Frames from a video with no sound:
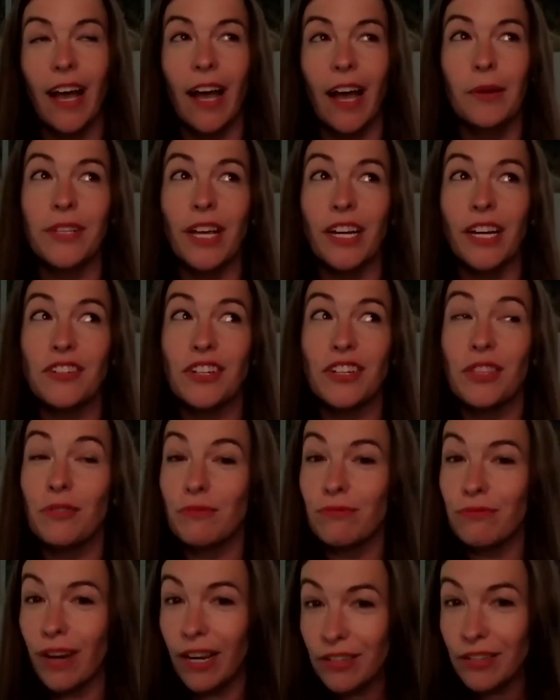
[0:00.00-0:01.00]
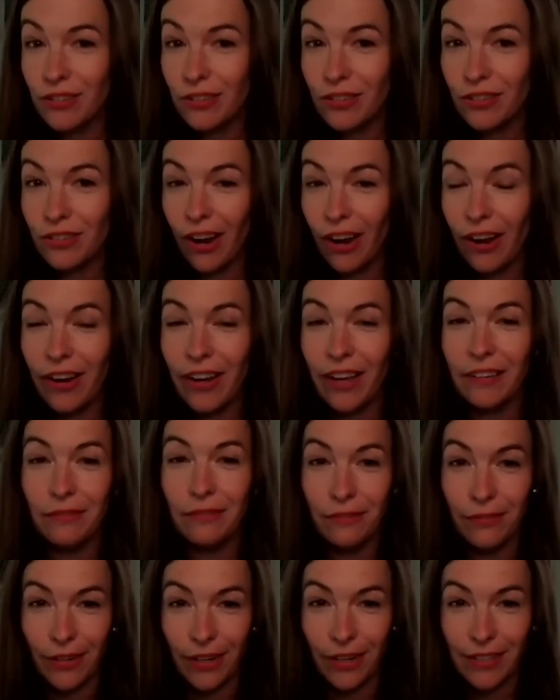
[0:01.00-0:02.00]
I was actually the registrar
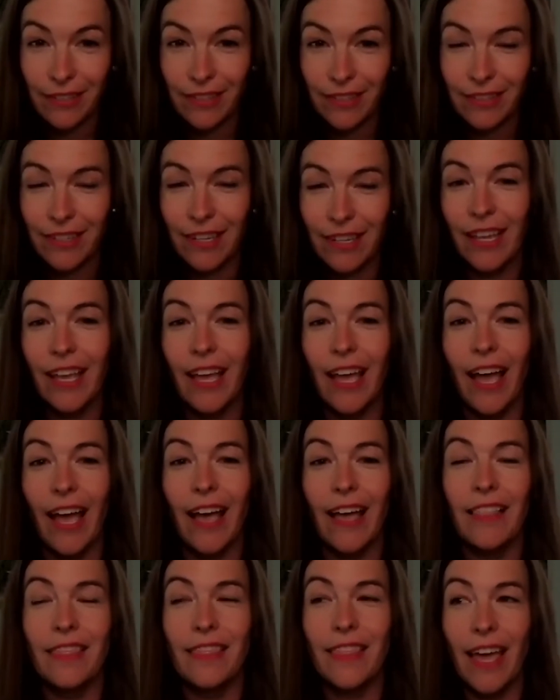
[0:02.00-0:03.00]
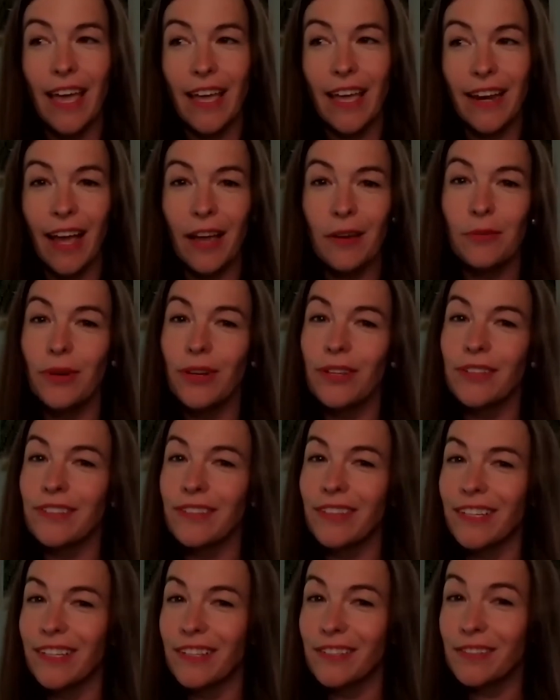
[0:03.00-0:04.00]
at first, and then I
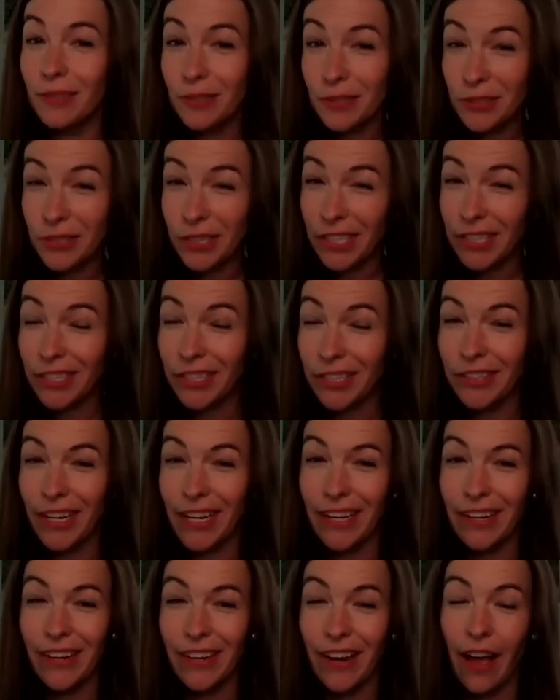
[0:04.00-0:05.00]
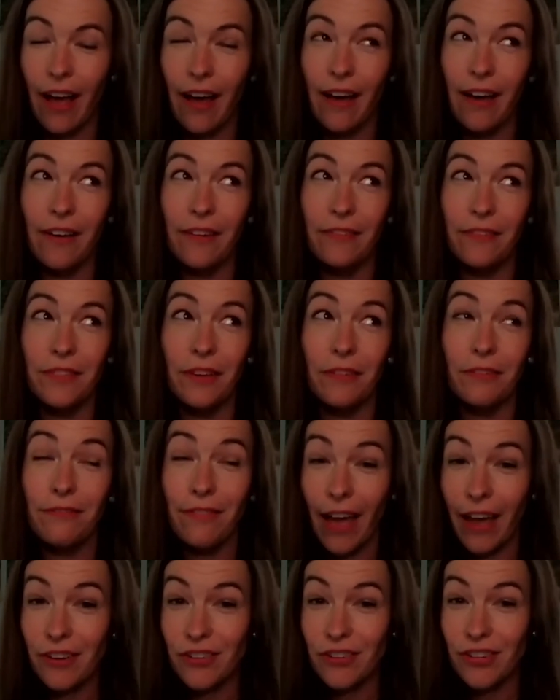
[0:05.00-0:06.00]
was the associate curator of the
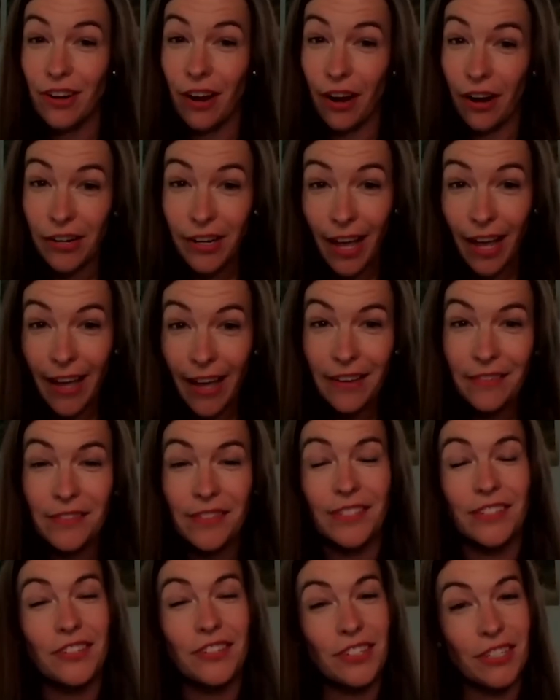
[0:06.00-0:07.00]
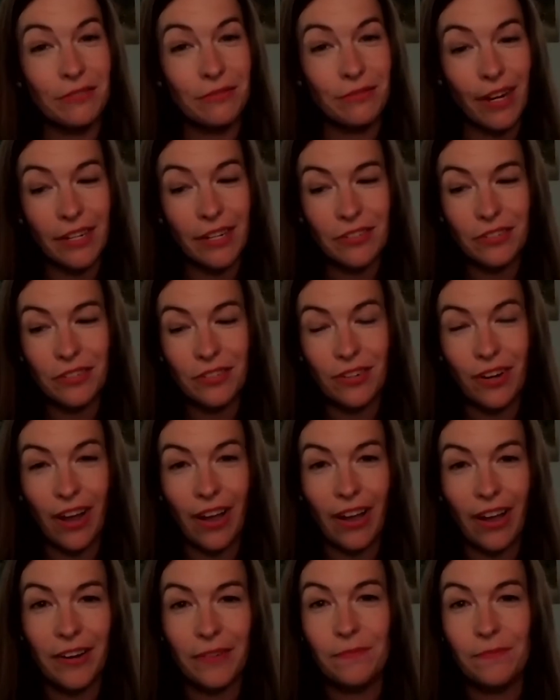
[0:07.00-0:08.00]
Fashion Archives and chief
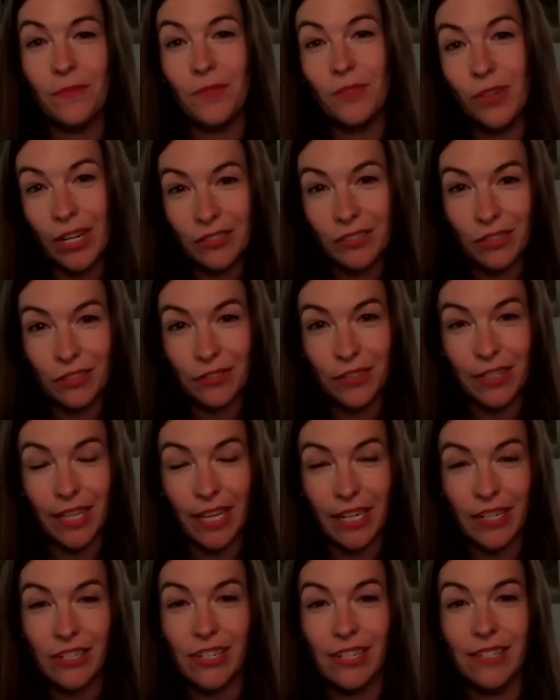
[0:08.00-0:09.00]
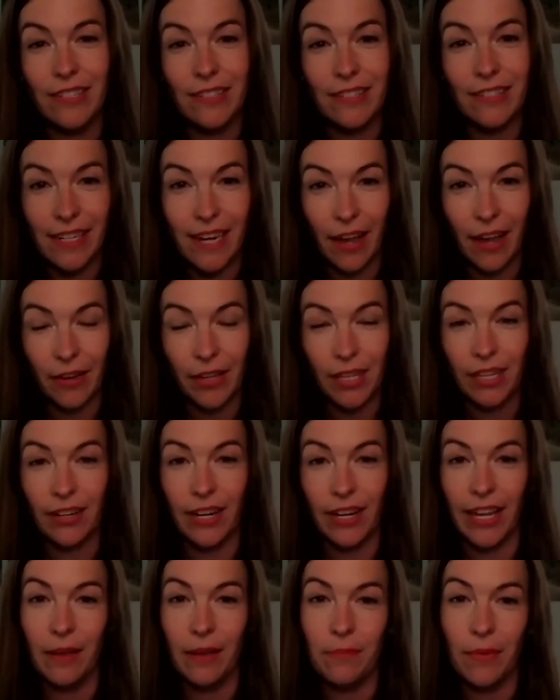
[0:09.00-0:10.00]
registrar, director of collections. Now
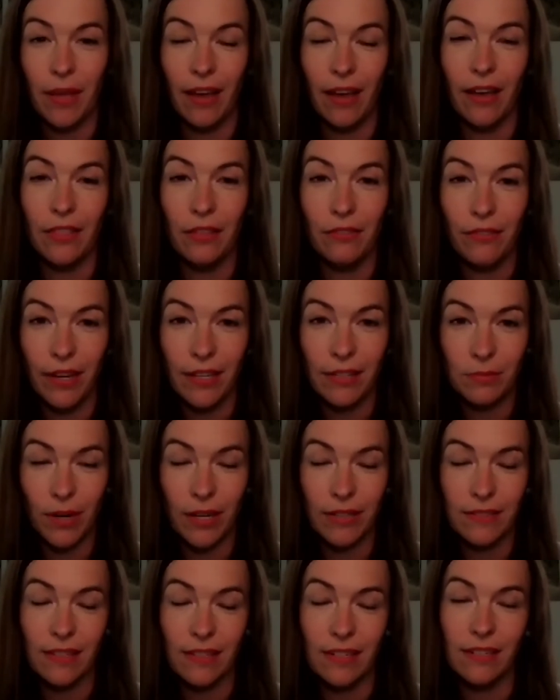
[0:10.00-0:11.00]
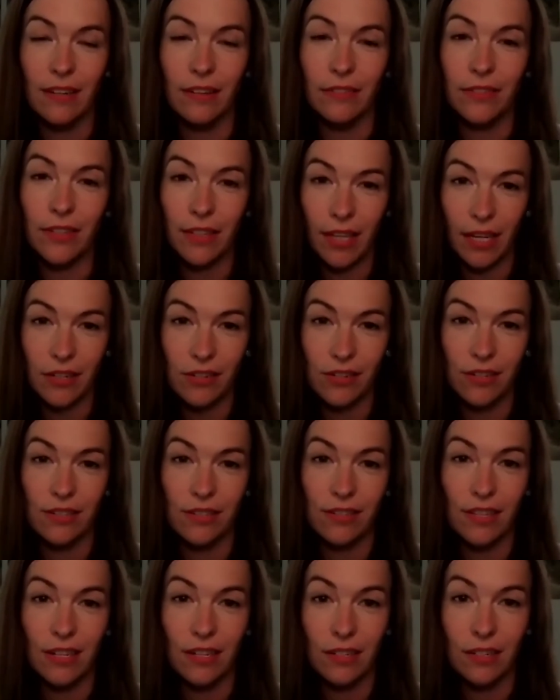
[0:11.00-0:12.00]
here I am, the vice president of
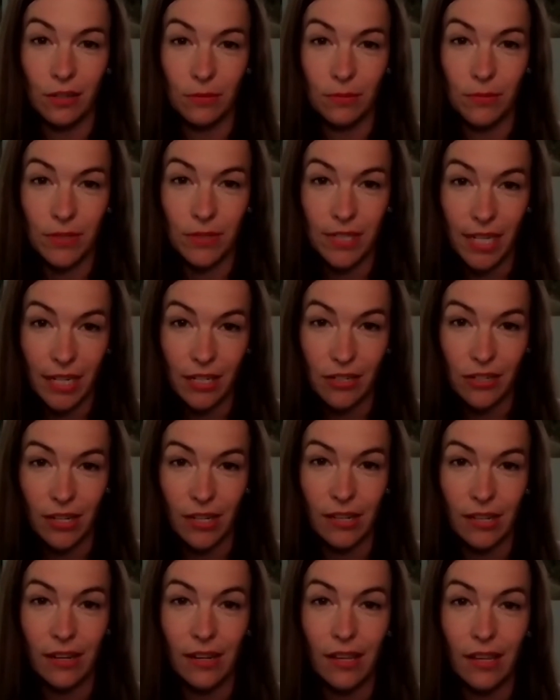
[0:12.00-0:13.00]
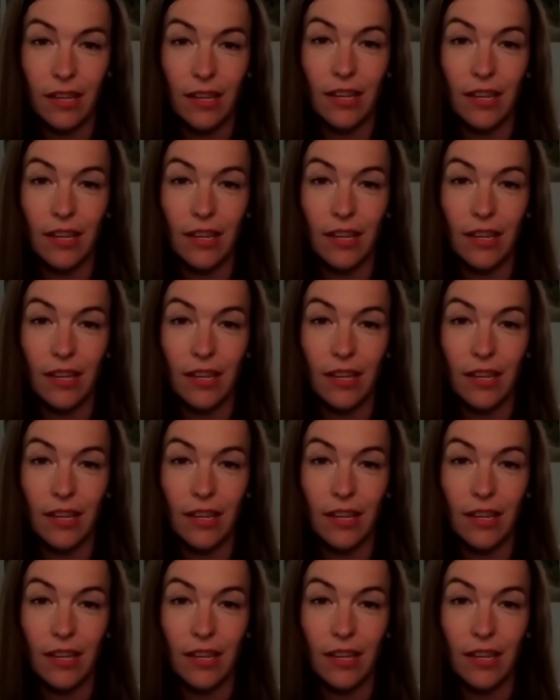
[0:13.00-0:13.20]
collections and interpretation.